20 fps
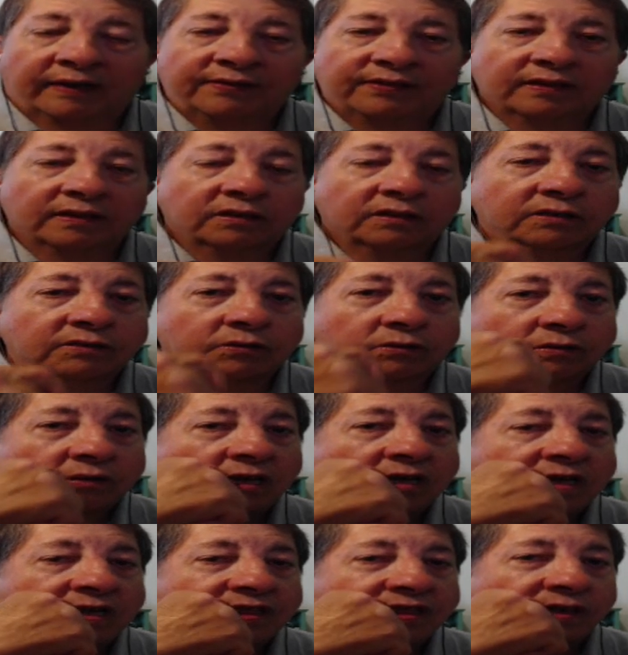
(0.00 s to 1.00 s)
make
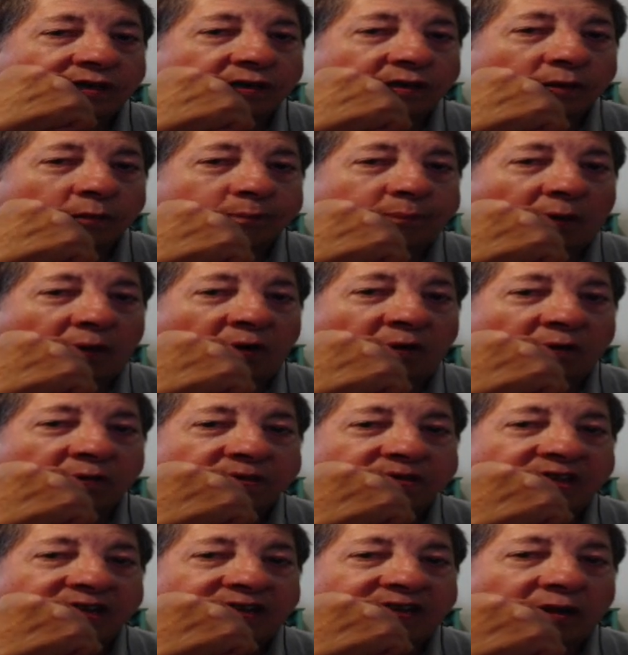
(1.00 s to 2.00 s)
the little
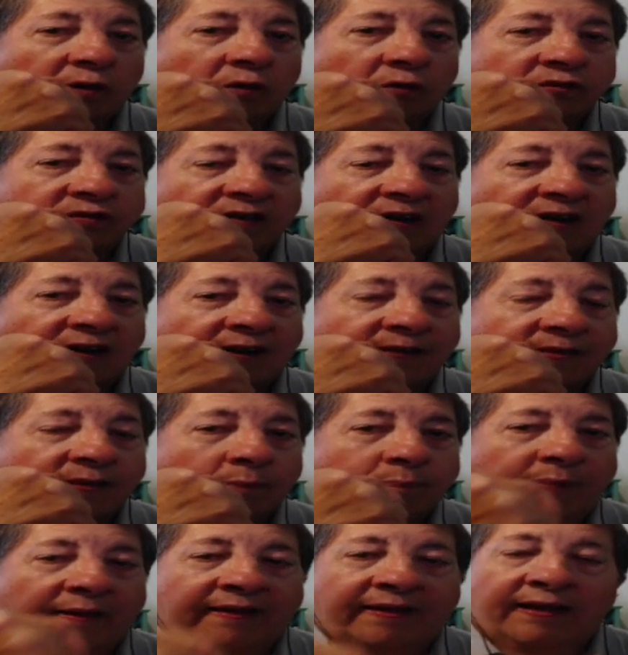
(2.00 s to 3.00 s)
part that goes on
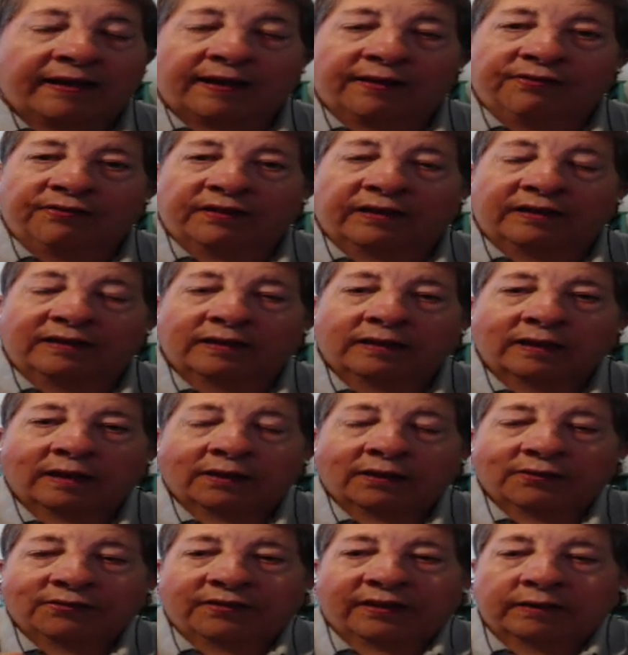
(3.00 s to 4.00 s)
the band
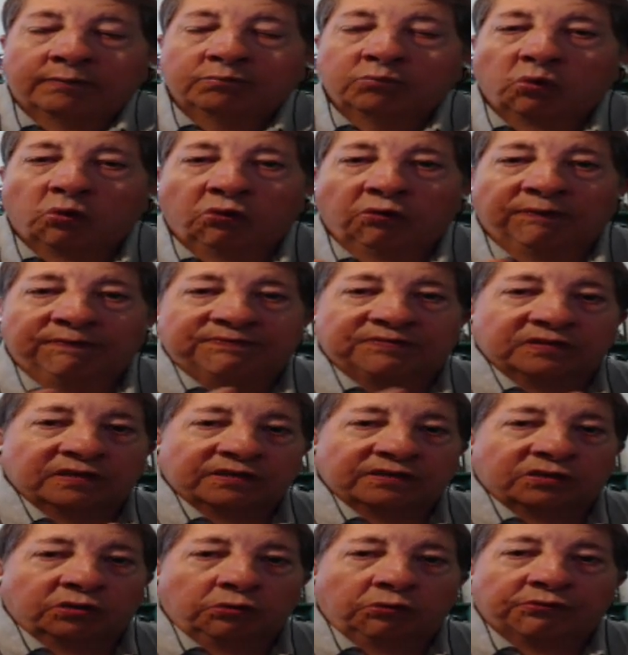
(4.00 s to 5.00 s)
that moves the
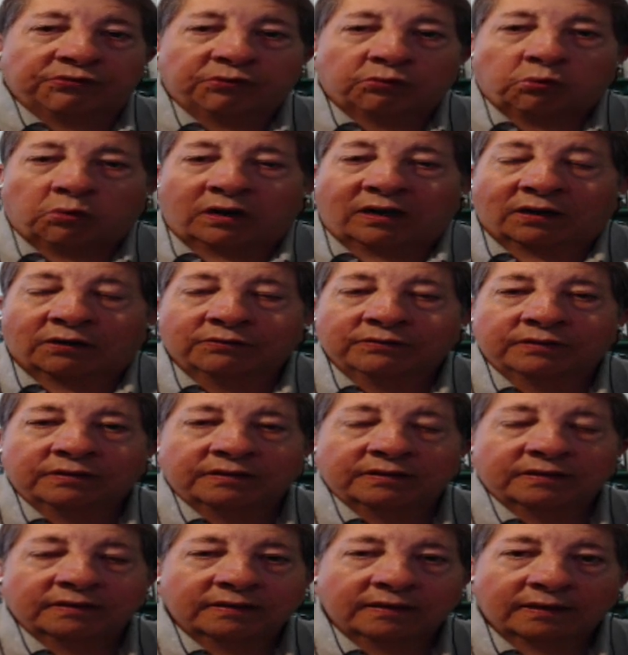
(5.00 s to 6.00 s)
tooth around.
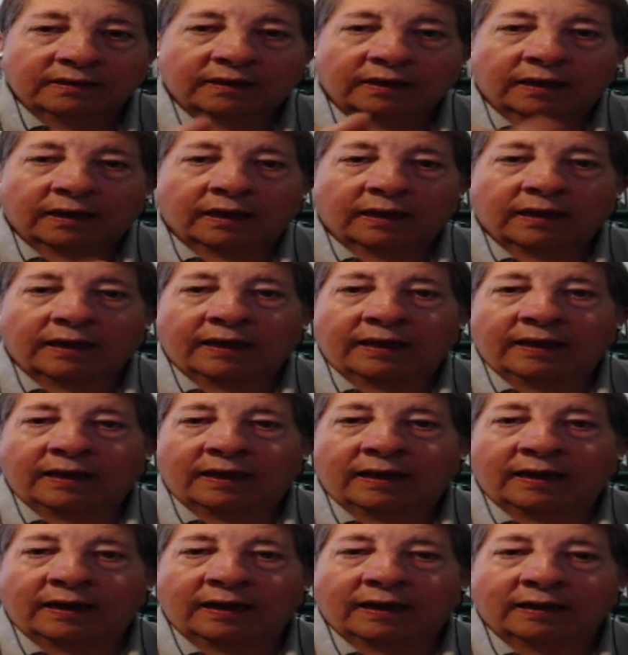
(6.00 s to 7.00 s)

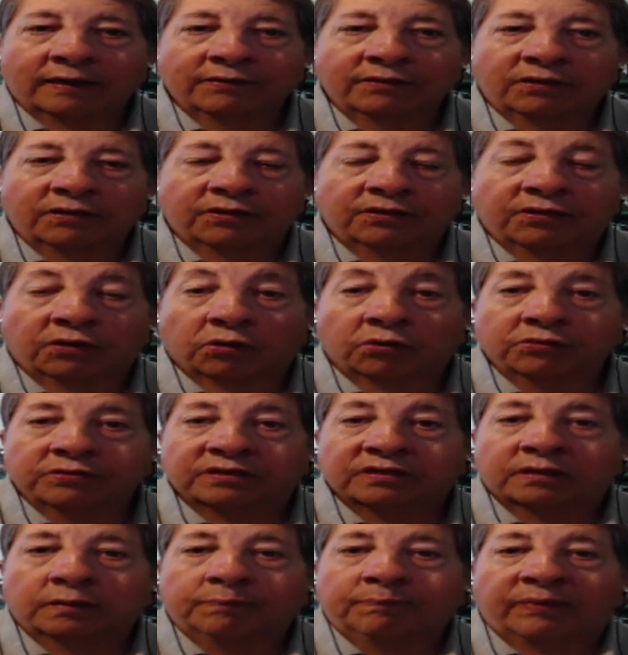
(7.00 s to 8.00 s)
And
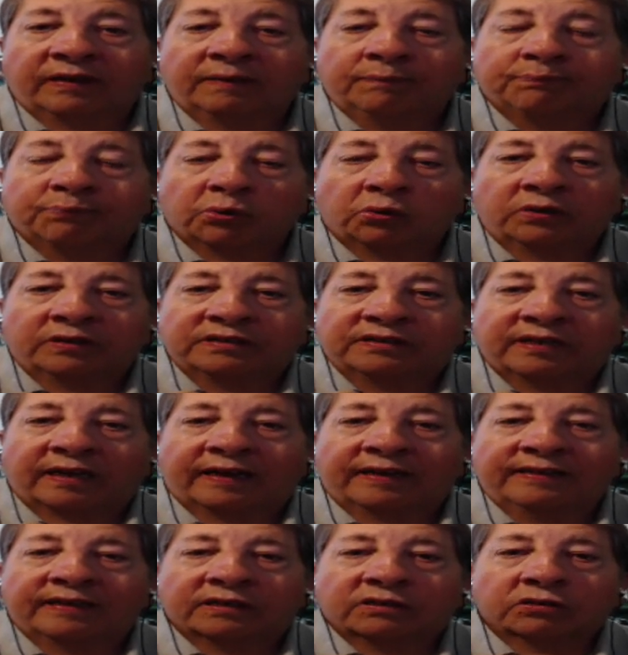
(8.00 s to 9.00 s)
those could be pretty
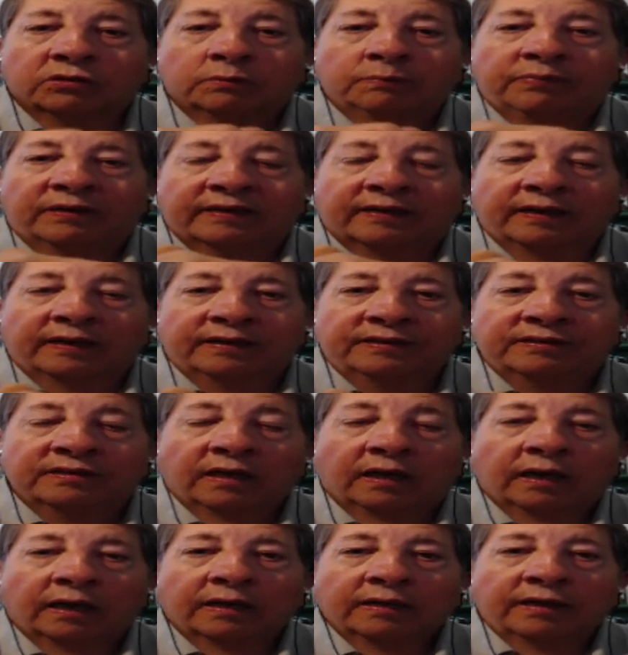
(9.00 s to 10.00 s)
technical because
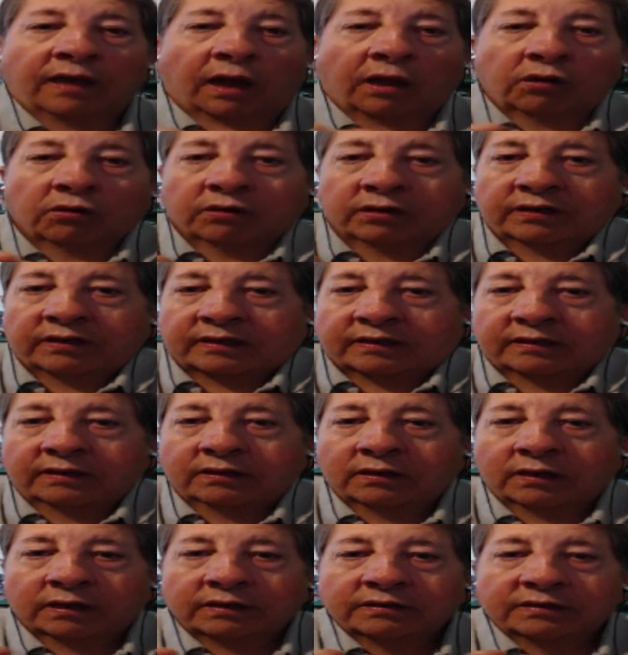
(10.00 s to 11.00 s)
not only
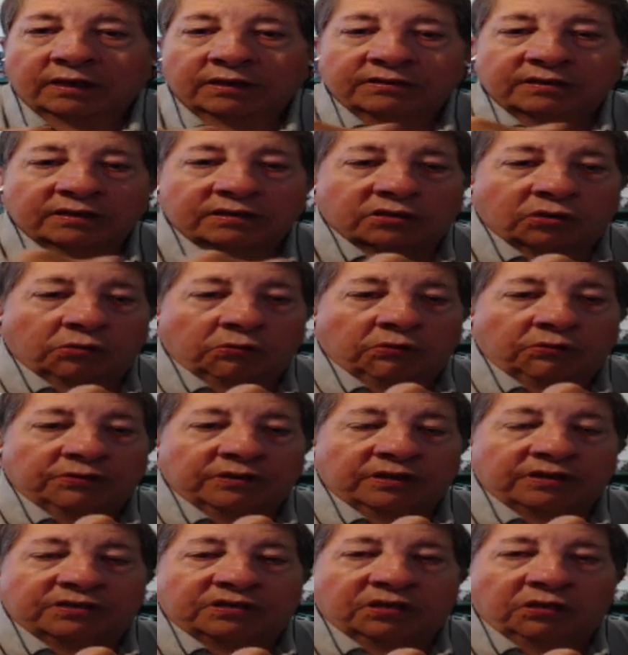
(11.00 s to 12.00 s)
does it turn
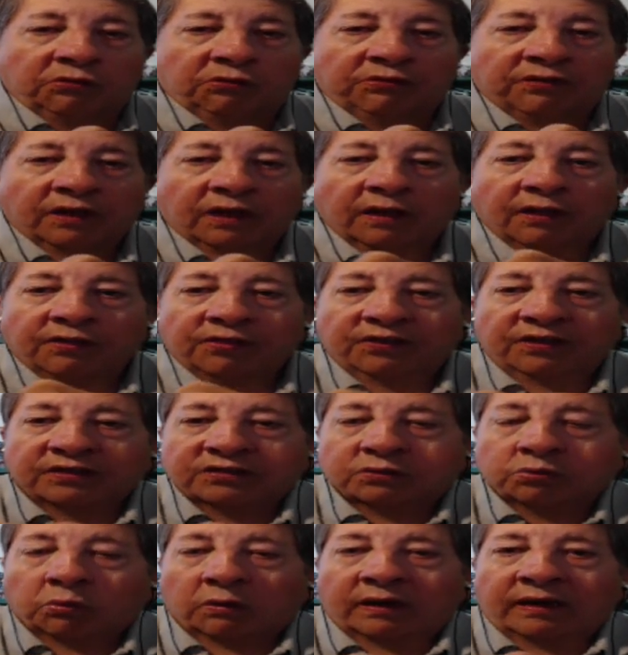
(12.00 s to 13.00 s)
the tooth
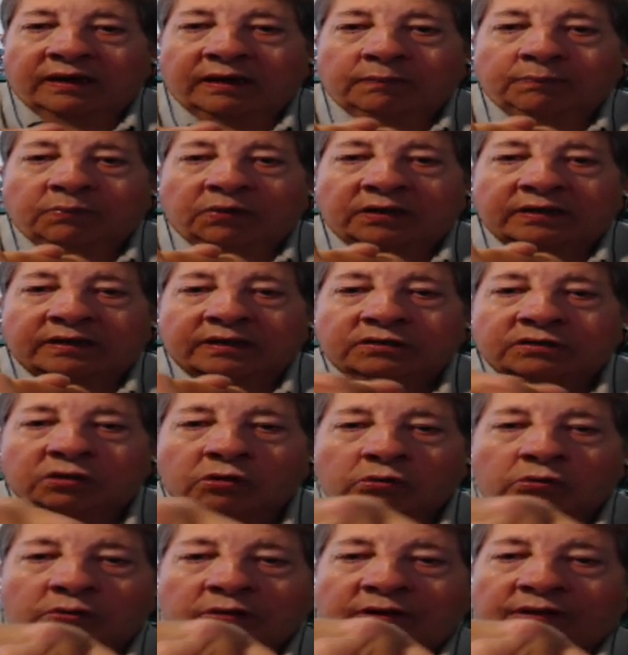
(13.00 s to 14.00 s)
this way, but it could
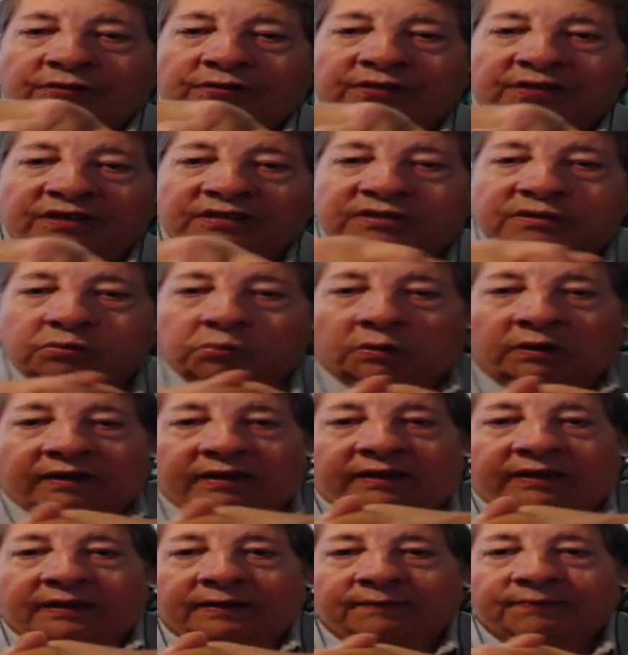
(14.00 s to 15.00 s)
turn it this
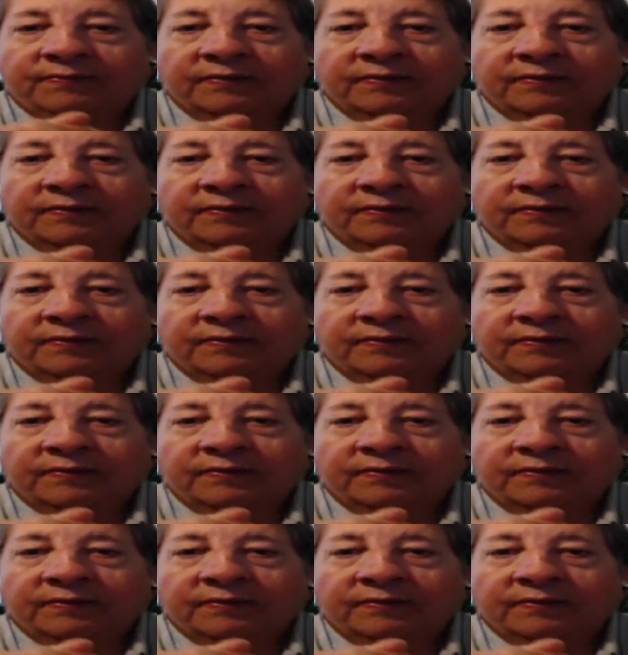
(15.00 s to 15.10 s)
way,